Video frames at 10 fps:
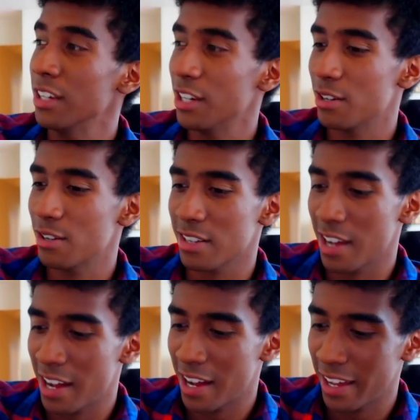years,
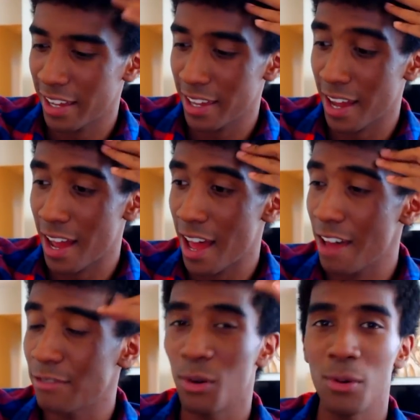
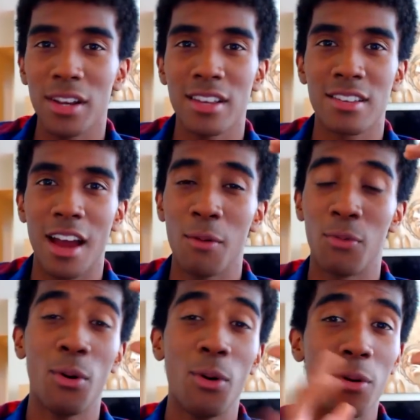I've always
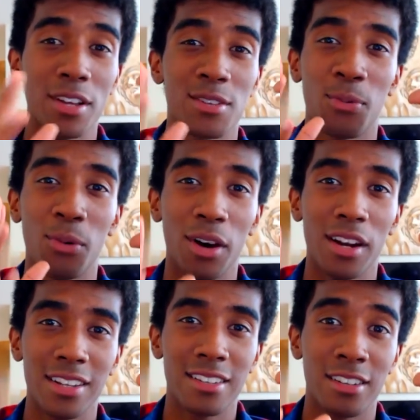
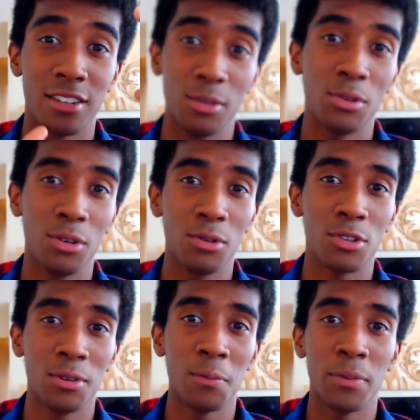wanted to do
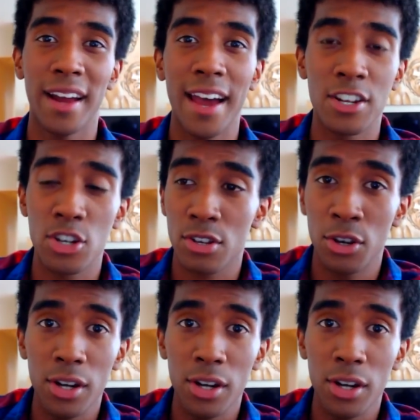YouTube, but I just